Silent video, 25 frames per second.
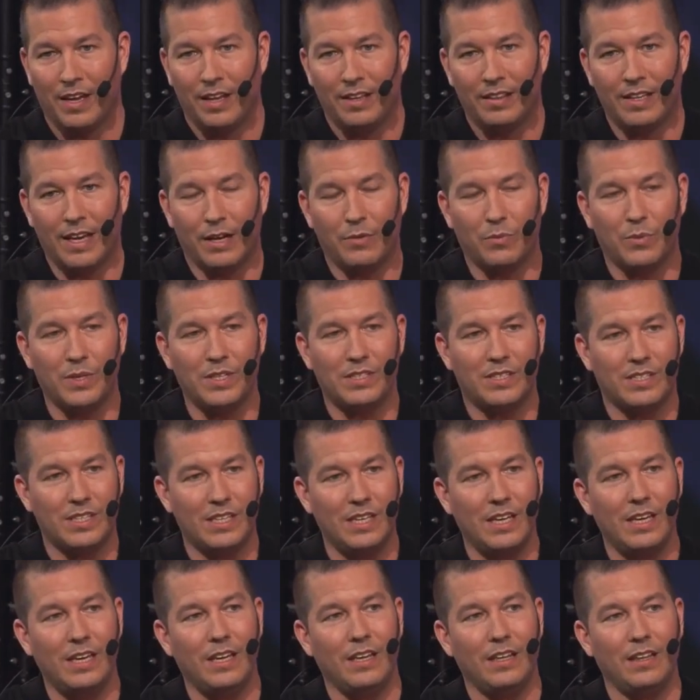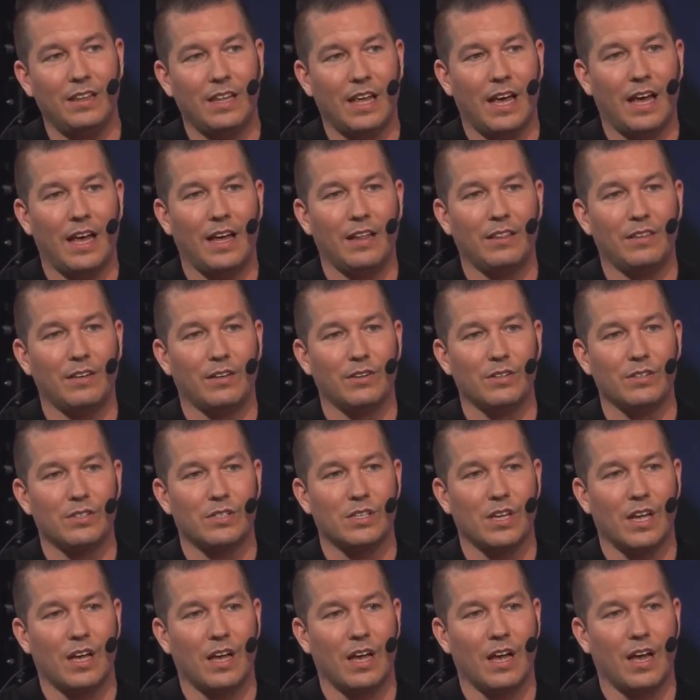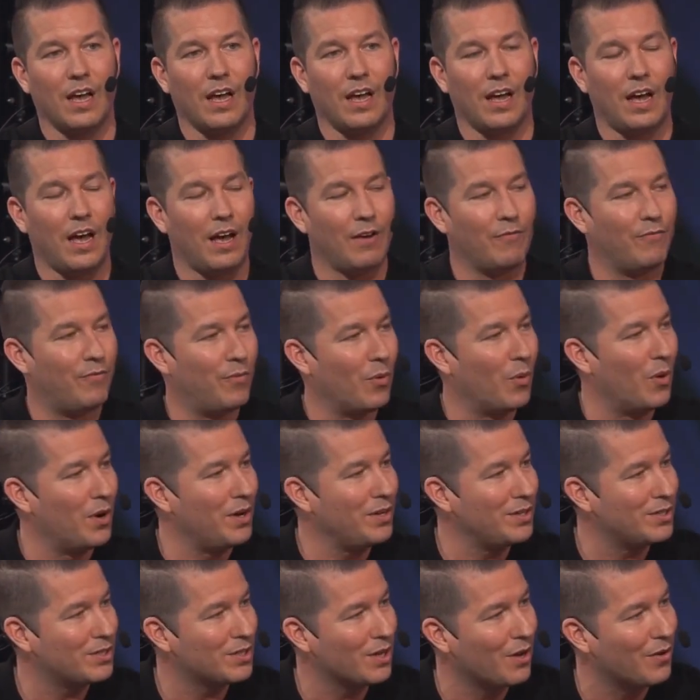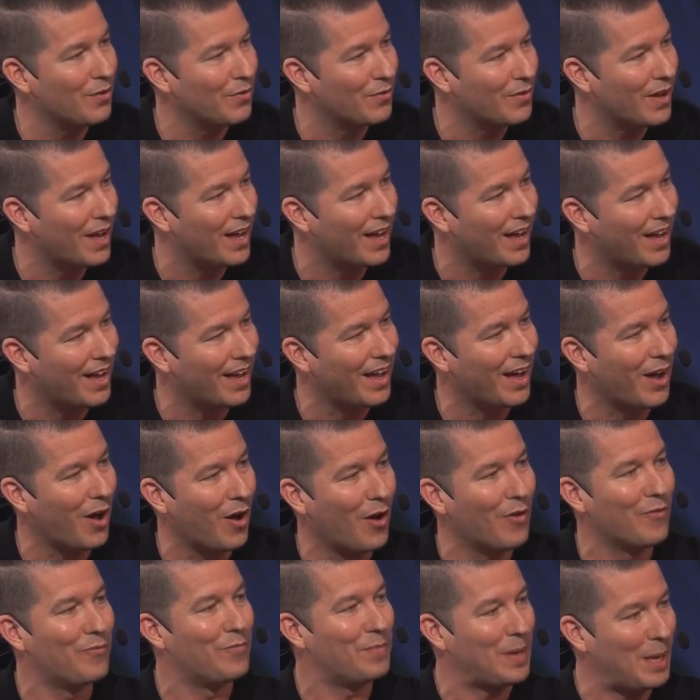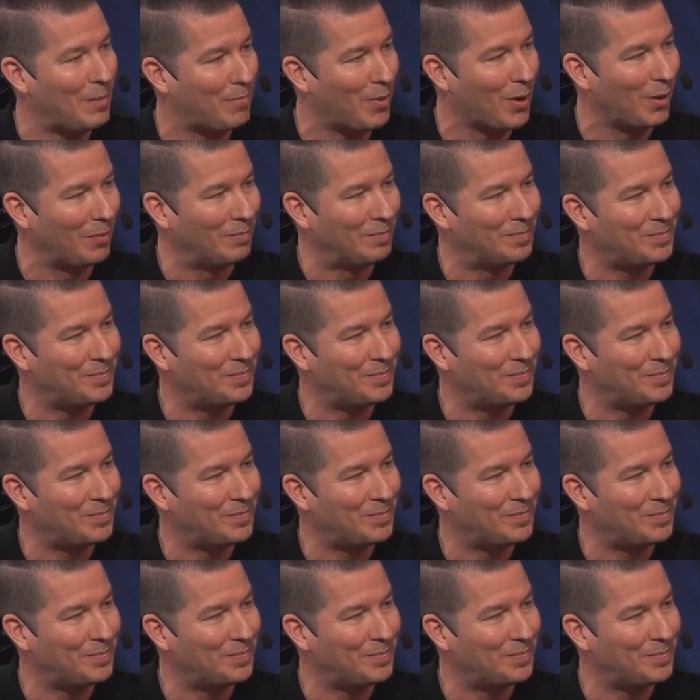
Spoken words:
that we see that there's a voice of people